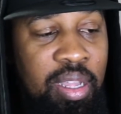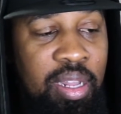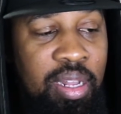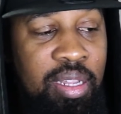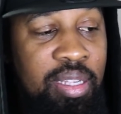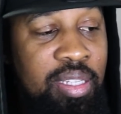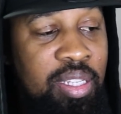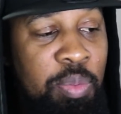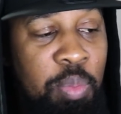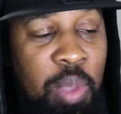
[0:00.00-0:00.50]

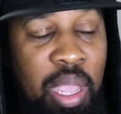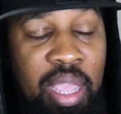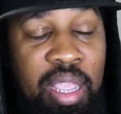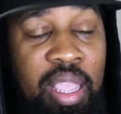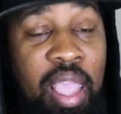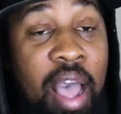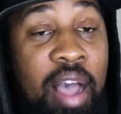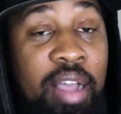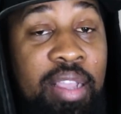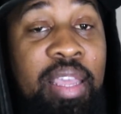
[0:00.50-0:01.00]
Listen, man,
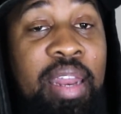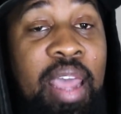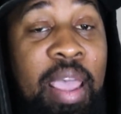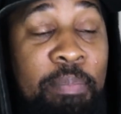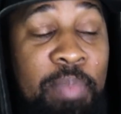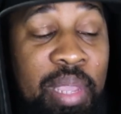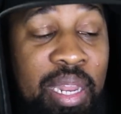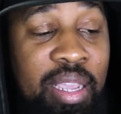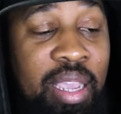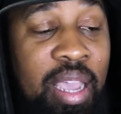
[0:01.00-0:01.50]
y'all get
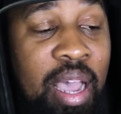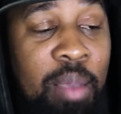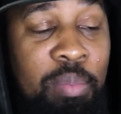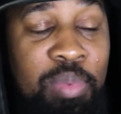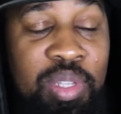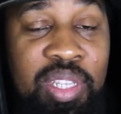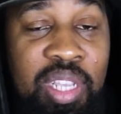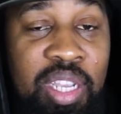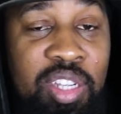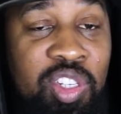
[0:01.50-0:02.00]
at me in the
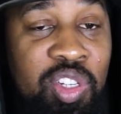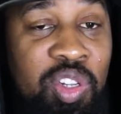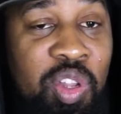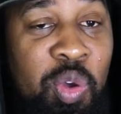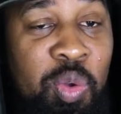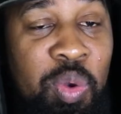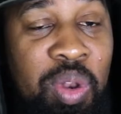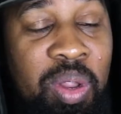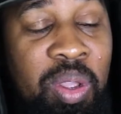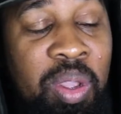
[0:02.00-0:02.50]
comment section
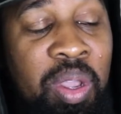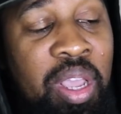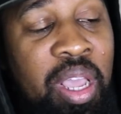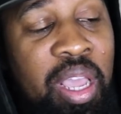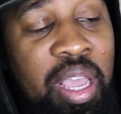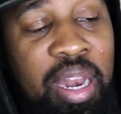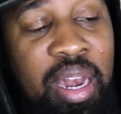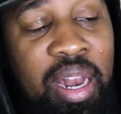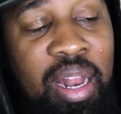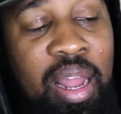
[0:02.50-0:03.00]
though,
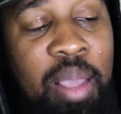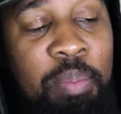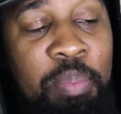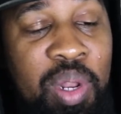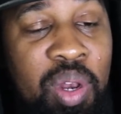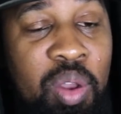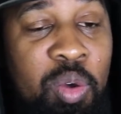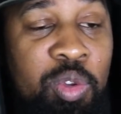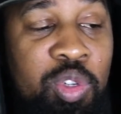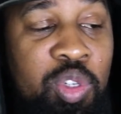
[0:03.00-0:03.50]
and let
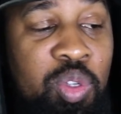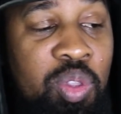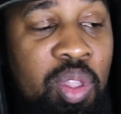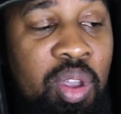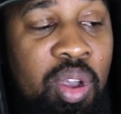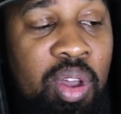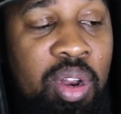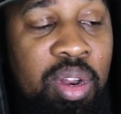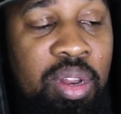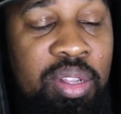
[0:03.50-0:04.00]
me know what you
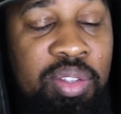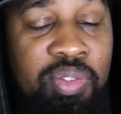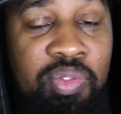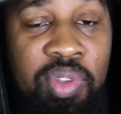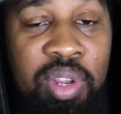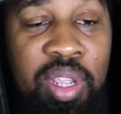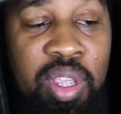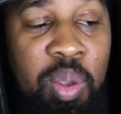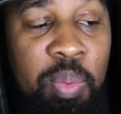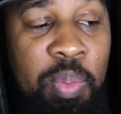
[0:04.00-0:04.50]
thought of this
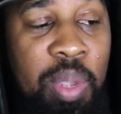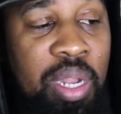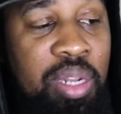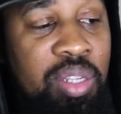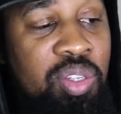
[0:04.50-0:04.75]
video, man.